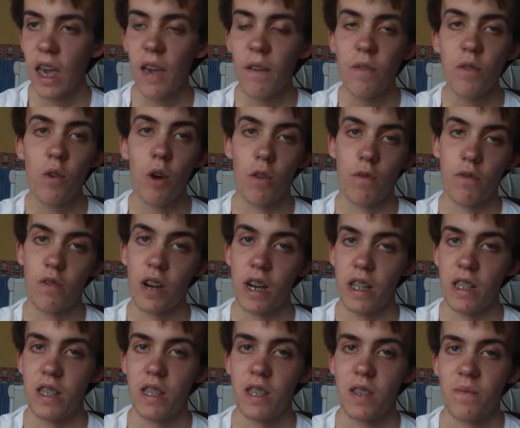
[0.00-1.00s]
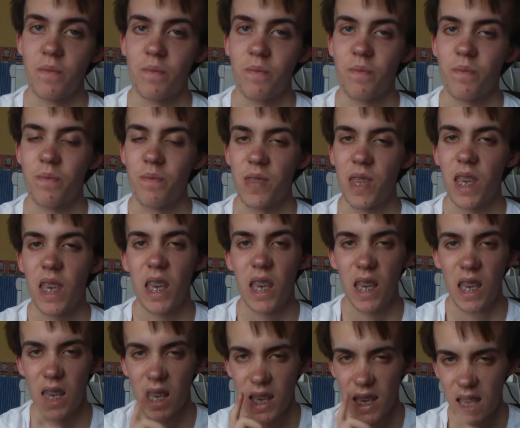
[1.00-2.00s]
If you are friends,
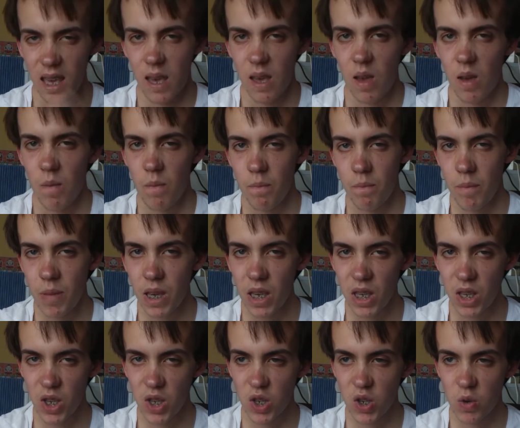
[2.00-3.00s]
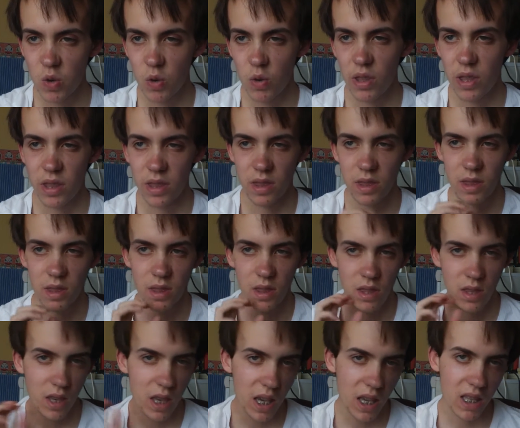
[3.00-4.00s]
make sure that
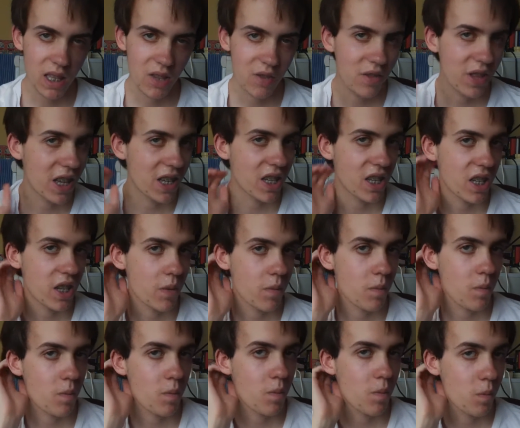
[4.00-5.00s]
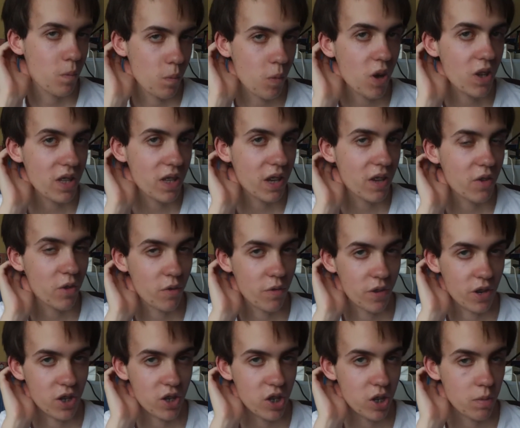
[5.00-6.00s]
getting into a relationship must set your
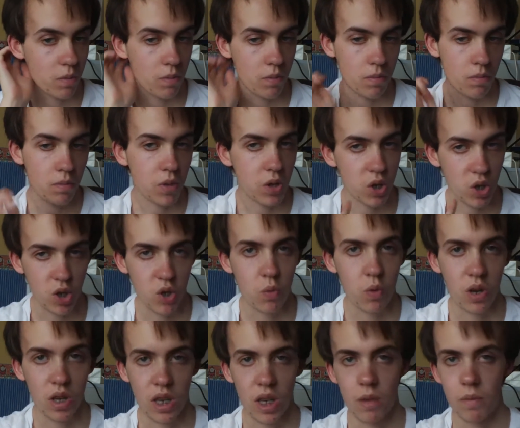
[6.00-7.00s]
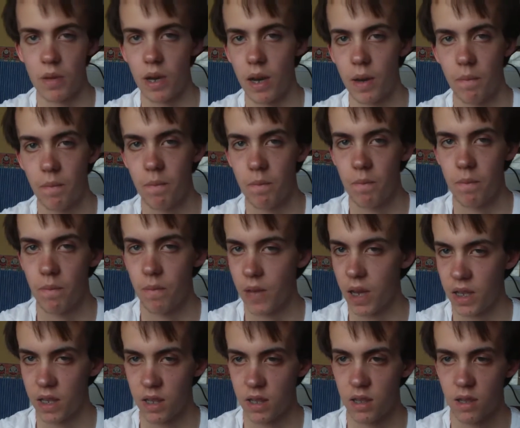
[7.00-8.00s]
friendship, because you want to keep that.
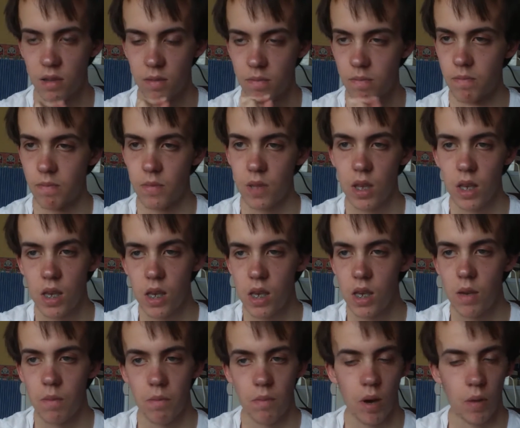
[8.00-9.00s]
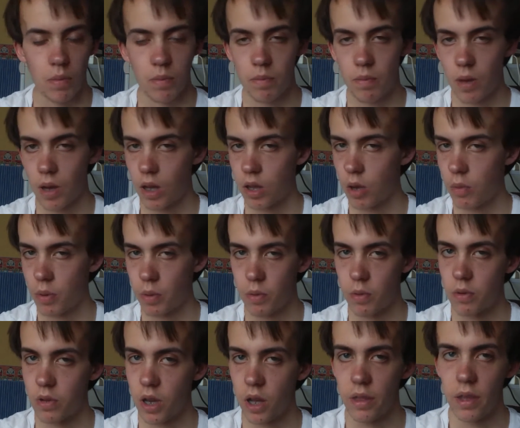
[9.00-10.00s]
I know
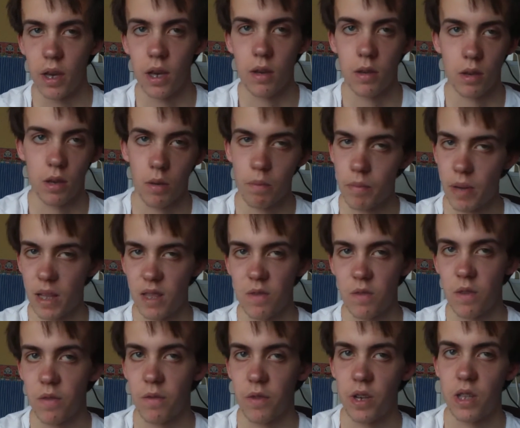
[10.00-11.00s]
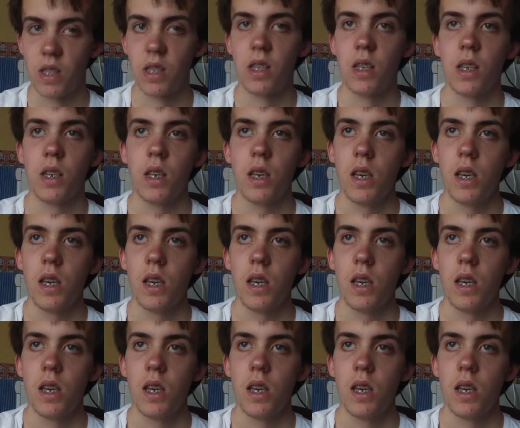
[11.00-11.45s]
people have done that and come back to being friends.